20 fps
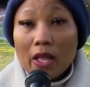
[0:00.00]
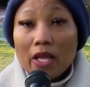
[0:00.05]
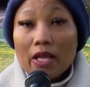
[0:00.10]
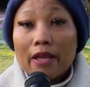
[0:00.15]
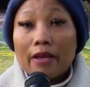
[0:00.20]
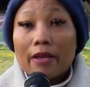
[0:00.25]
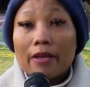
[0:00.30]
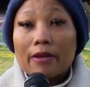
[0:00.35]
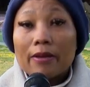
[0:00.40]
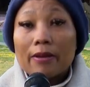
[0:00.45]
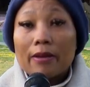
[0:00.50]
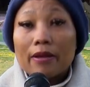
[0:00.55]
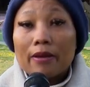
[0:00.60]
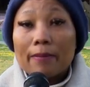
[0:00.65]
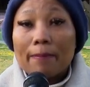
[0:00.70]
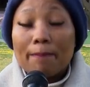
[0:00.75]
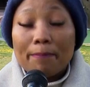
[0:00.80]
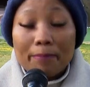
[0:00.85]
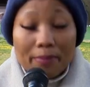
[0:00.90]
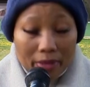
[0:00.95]
uh,
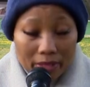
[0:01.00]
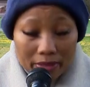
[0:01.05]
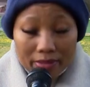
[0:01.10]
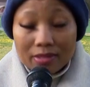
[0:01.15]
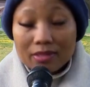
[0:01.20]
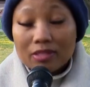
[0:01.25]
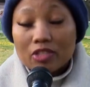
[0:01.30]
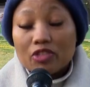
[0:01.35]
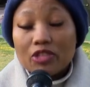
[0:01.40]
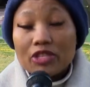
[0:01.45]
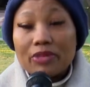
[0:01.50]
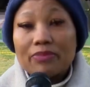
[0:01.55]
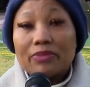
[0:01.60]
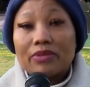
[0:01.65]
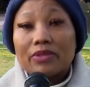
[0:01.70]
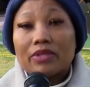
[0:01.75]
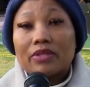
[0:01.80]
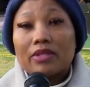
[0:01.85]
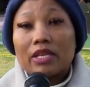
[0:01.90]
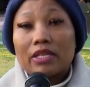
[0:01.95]
bad
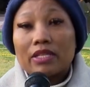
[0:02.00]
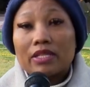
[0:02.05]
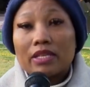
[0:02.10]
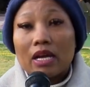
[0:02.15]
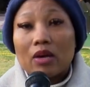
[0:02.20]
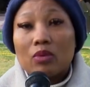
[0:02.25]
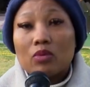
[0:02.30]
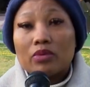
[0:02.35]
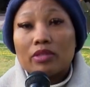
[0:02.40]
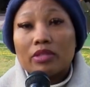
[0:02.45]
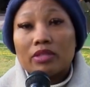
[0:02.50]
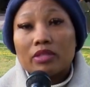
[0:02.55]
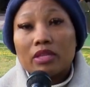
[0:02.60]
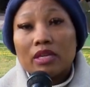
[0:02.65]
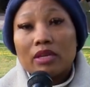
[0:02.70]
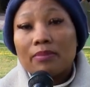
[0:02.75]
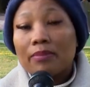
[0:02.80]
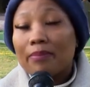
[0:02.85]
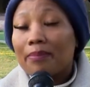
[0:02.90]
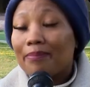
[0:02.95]
dreams that i would
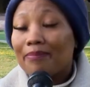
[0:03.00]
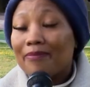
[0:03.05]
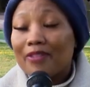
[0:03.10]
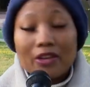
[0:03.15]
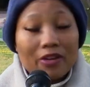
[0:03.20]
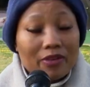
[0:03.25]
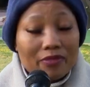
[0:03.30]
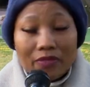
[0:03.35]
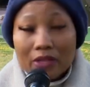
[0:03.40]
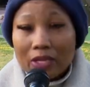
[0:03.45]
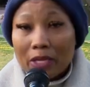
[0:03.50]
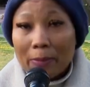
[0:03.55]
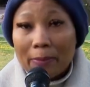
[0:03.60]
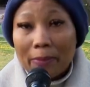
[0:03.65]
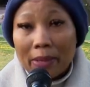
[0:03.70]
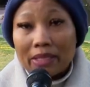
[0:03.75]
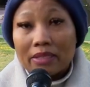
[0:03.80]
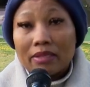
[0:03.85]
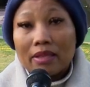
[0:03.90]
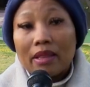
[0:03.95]
dream very very
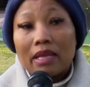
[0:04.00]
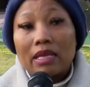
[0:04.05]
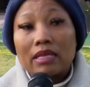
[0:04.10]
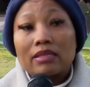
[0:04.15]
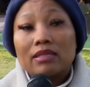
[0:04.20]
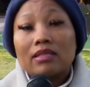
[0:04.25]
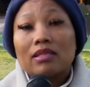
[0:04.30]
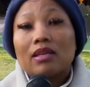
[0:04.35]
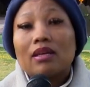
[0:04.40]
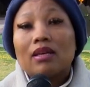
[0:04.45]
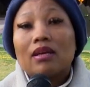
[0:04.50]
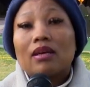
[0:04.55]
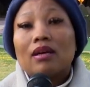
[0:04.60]
bad things